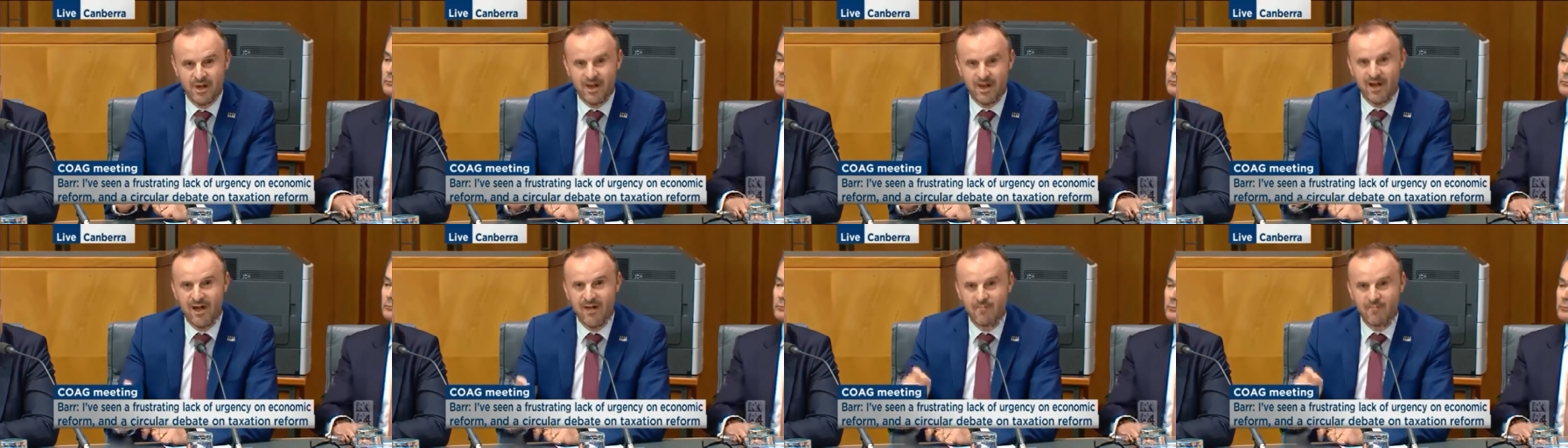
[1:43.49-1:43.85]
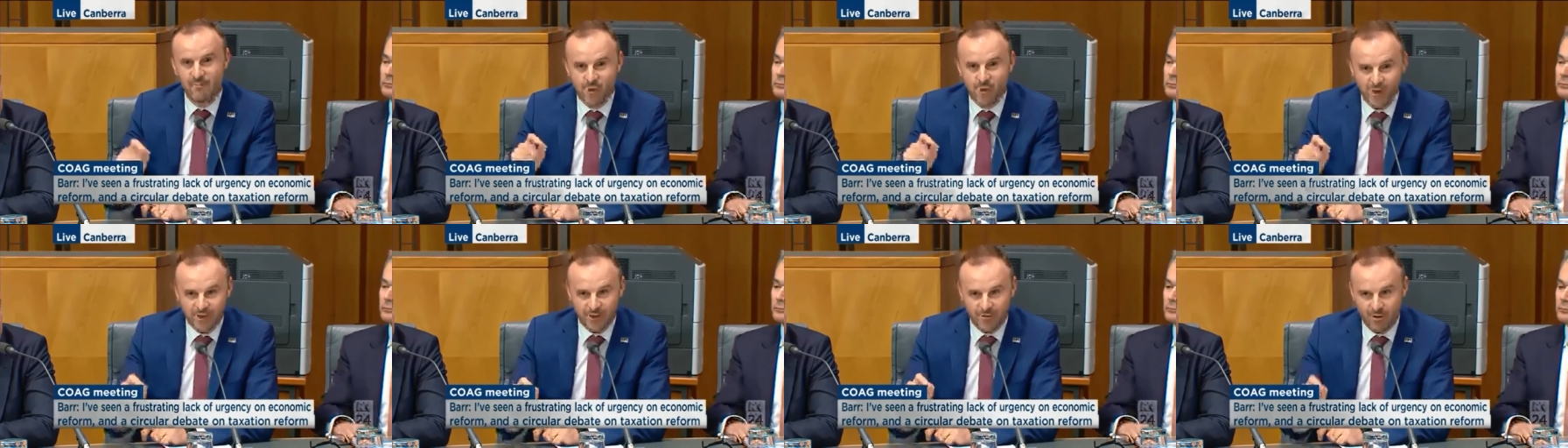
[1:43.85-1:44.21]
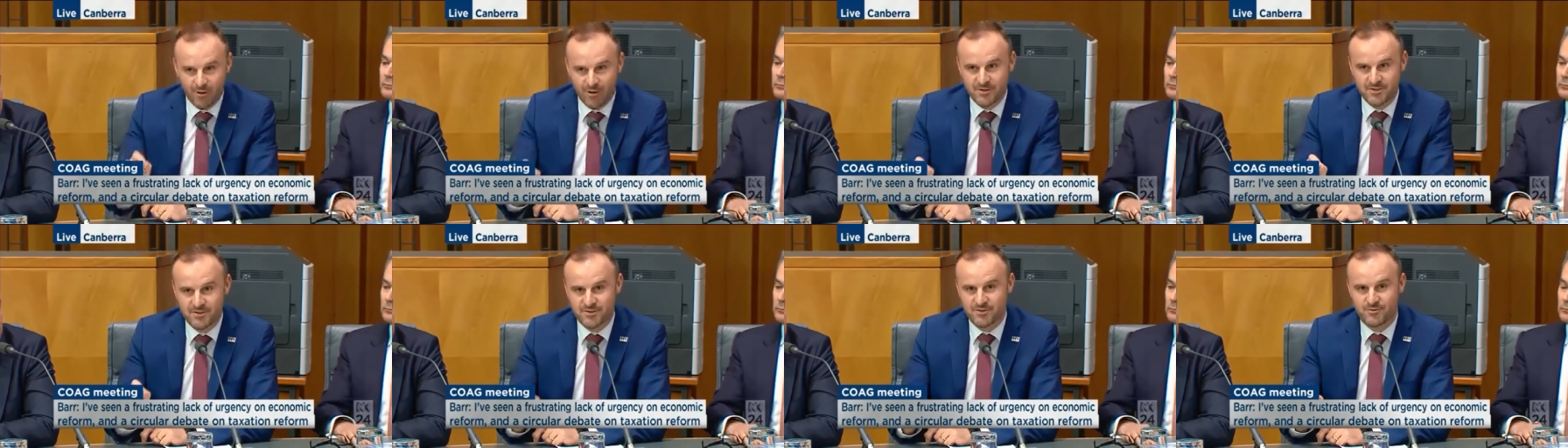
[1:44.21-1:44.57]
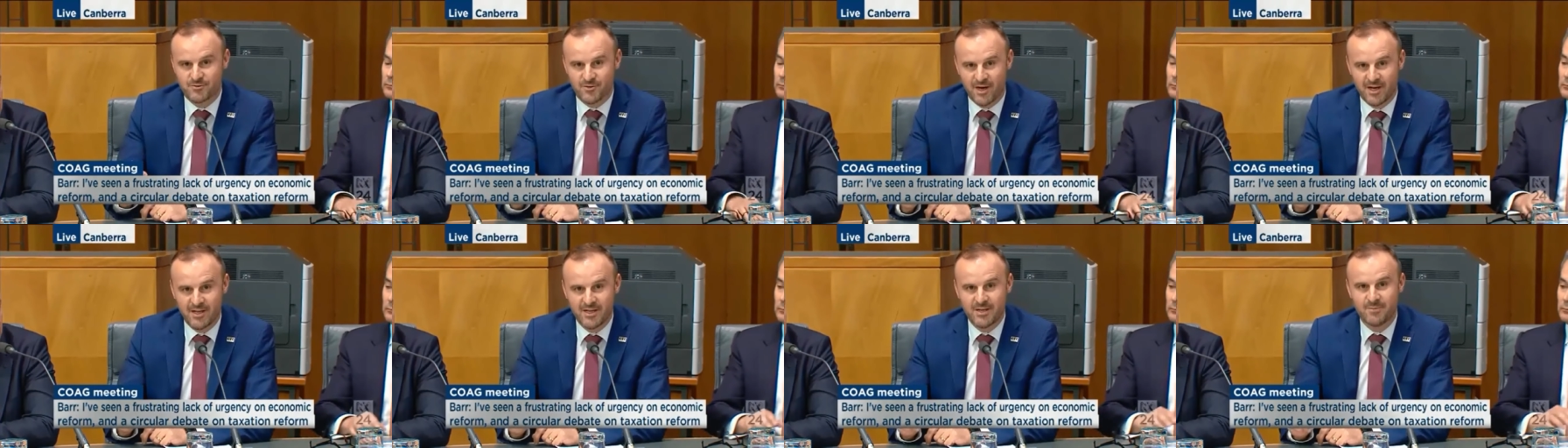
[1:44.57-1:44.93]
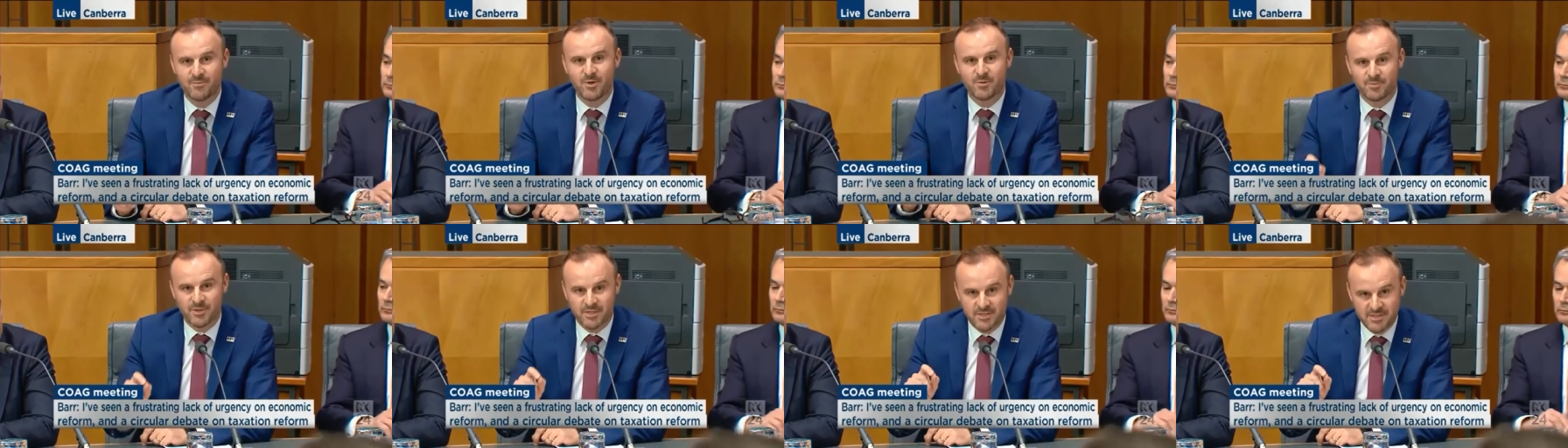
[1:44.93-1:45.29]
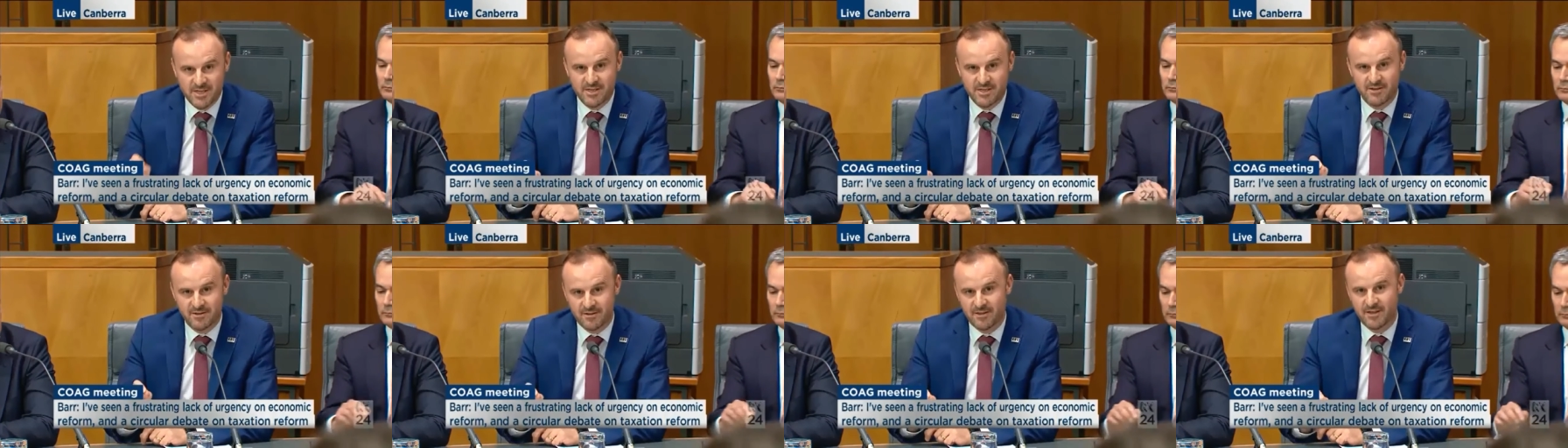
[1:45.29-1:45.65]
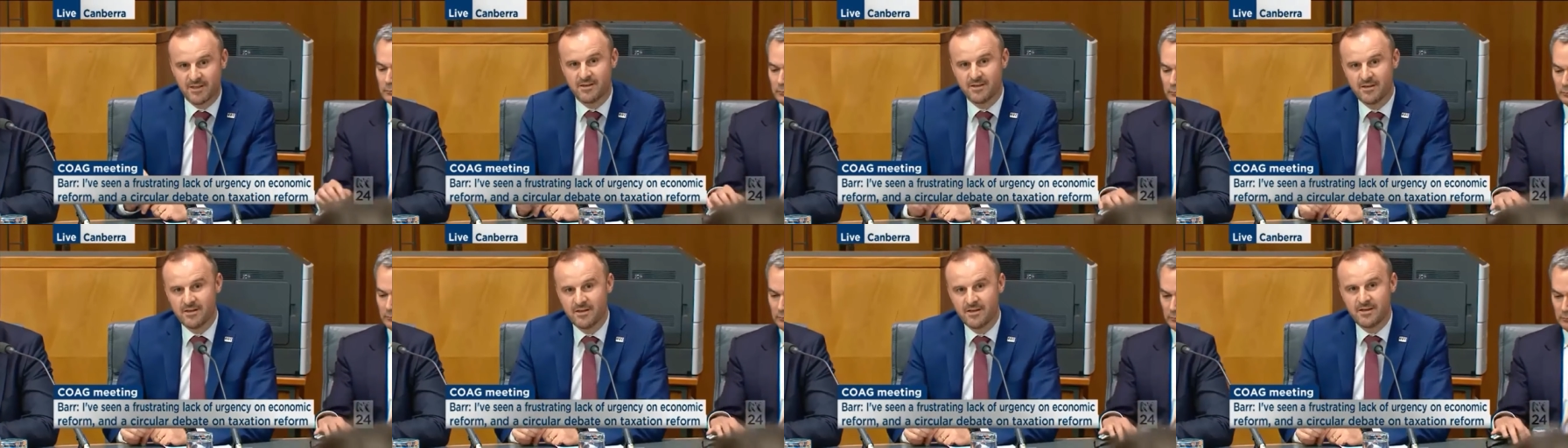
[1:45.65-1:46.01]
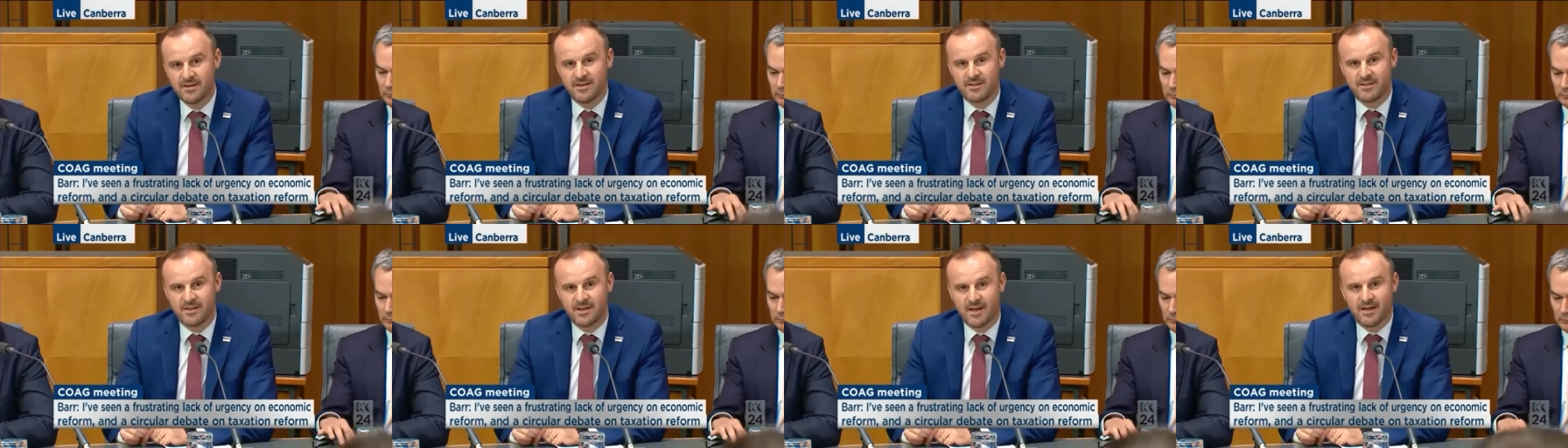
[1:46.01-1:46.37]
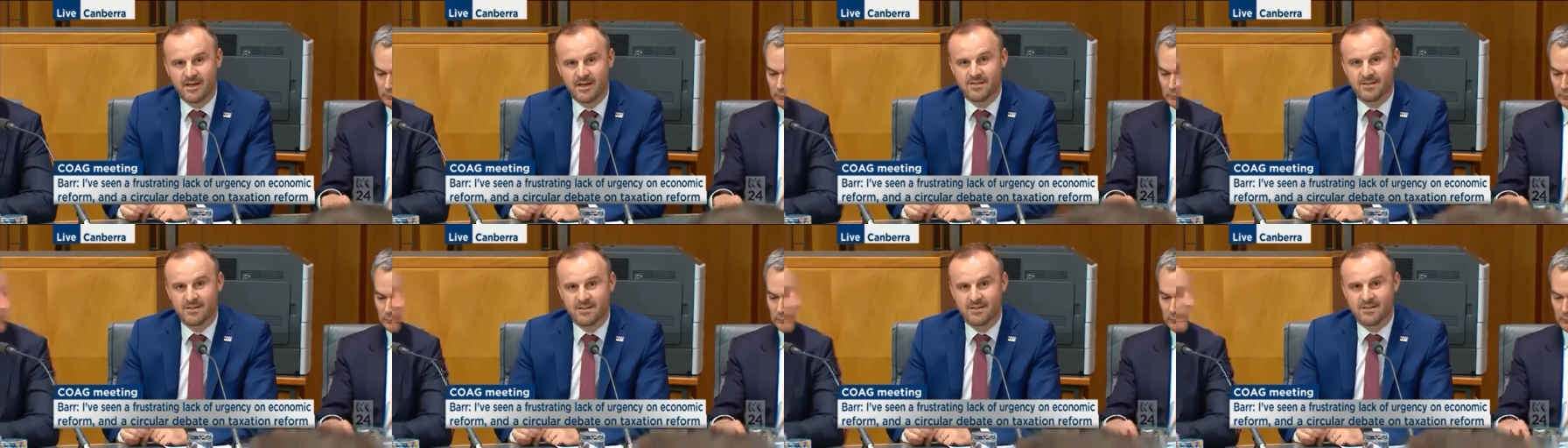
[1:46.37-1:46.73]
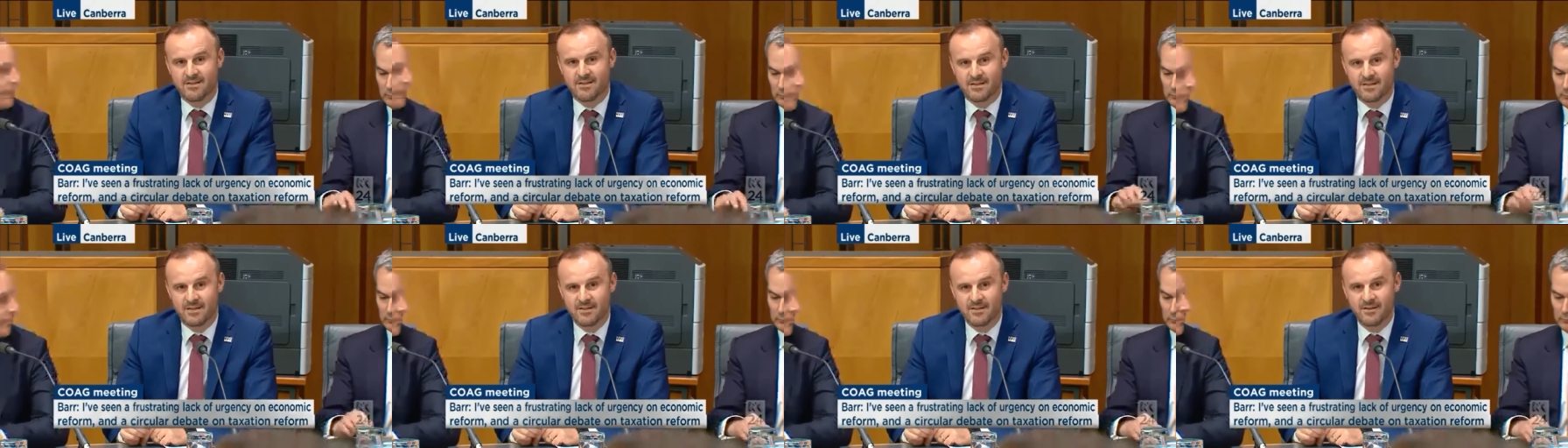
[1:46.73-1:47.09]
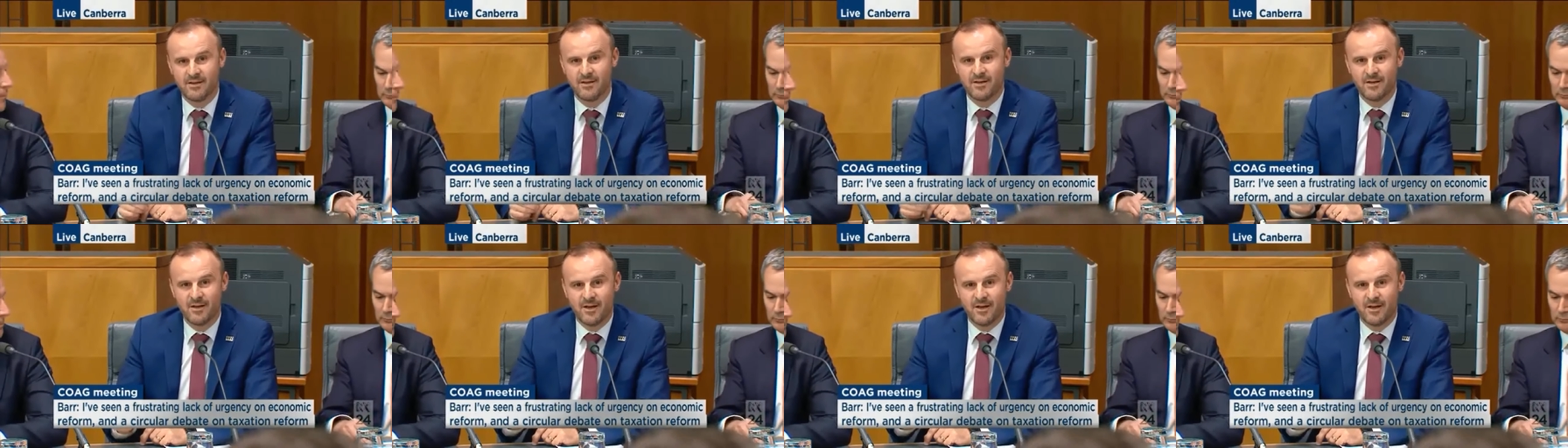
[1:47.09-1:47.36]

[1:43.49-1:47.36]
uh, right across Australia, but particularly in the ACT,